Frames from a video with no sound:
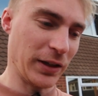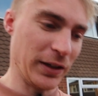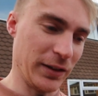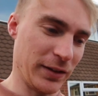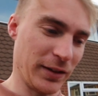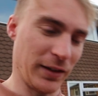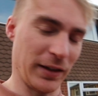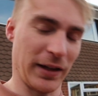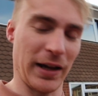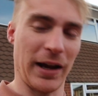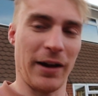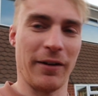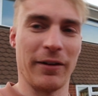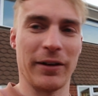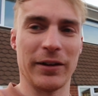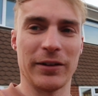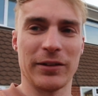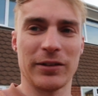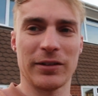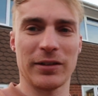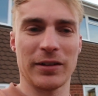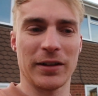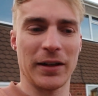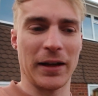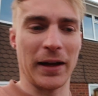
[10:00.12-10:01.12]
it into the
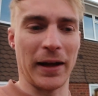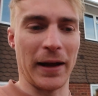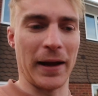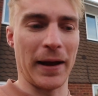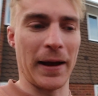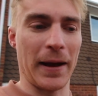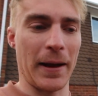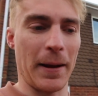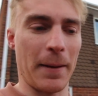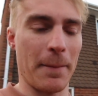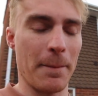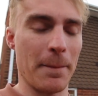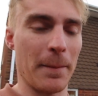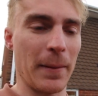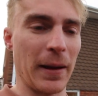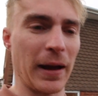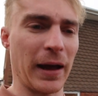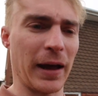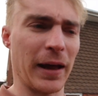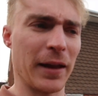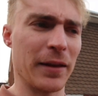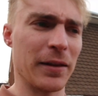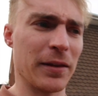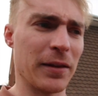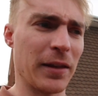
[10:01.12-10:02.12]
garage,
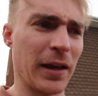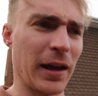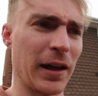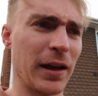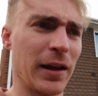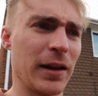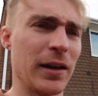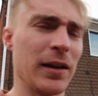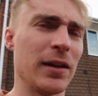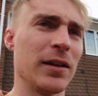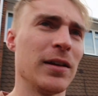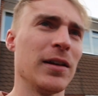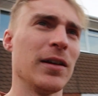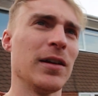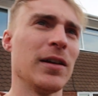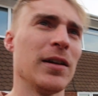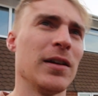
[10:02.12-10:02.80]
and they